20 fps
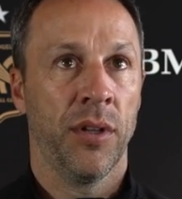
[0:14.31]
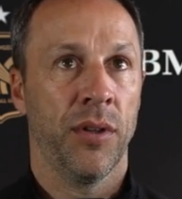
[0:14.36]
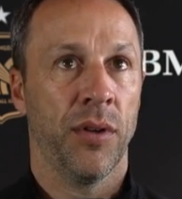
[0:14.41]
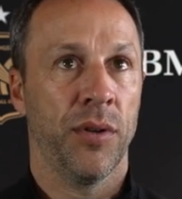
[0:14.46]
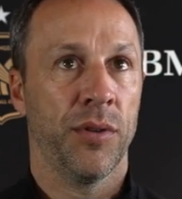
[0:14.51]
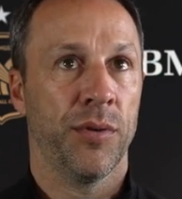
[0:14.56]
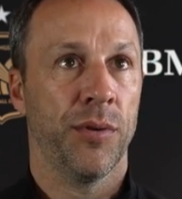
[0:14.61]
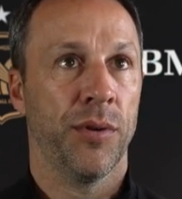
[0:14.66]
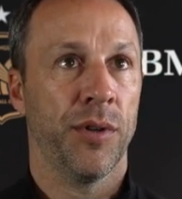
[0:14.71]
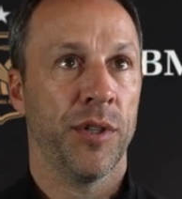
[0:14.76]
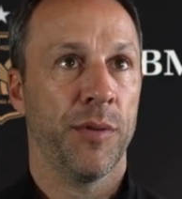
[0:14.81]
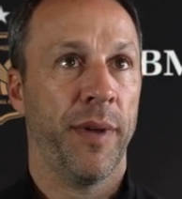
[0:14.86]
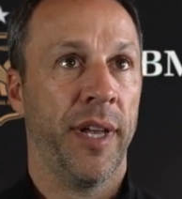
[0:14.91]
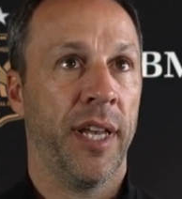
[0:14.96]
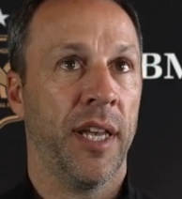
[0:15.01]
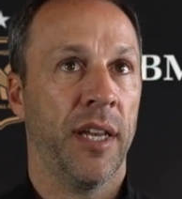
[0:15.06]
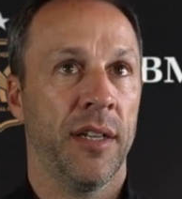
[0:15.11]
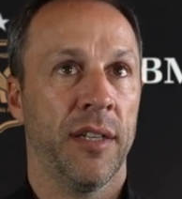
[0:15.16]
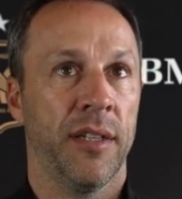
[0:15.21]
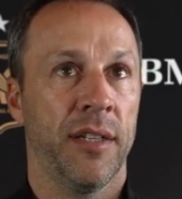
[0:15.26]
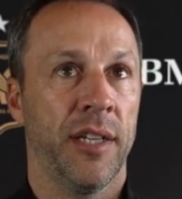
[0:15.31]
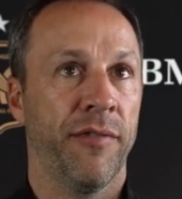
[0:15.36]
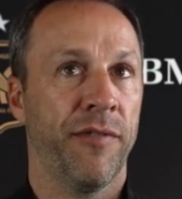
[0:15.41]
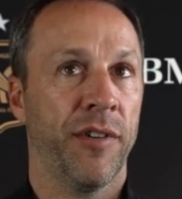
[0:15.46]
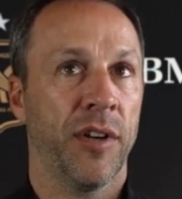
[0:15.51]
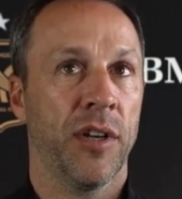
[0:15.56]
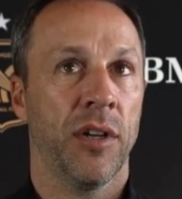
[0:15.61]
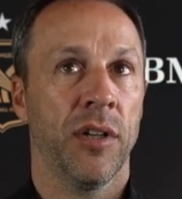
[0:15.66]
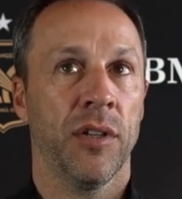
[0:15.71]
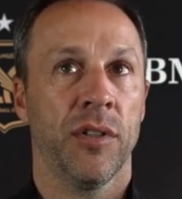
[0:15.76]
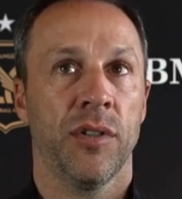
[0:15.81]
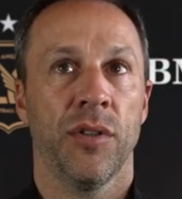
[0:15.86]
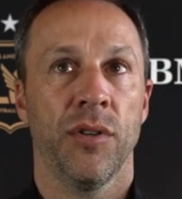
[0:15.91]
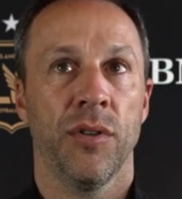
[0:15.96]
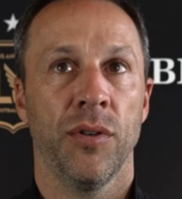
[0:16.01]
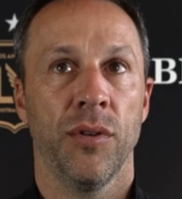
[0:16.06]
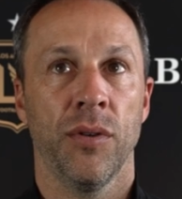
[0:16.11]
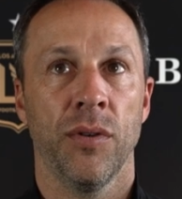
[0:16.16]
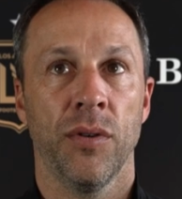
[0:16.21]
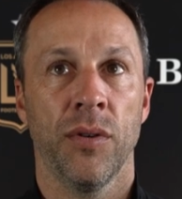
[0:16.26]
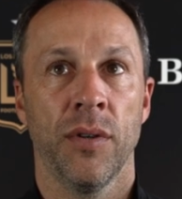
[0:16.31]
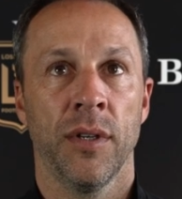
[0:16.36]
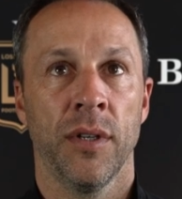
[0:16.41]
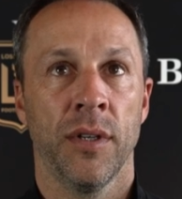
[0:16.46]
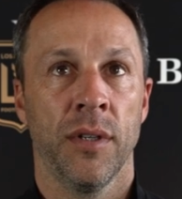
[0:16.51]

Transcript: those rules make it difficult to